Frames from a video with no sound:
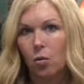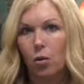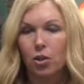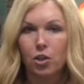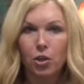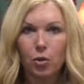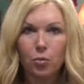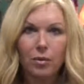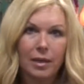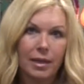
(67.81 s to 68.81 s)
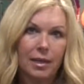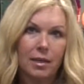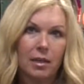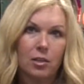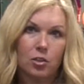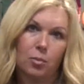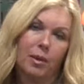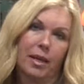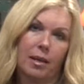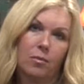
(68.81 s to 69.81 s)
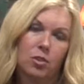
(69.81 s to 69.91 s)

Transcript: where you need to be.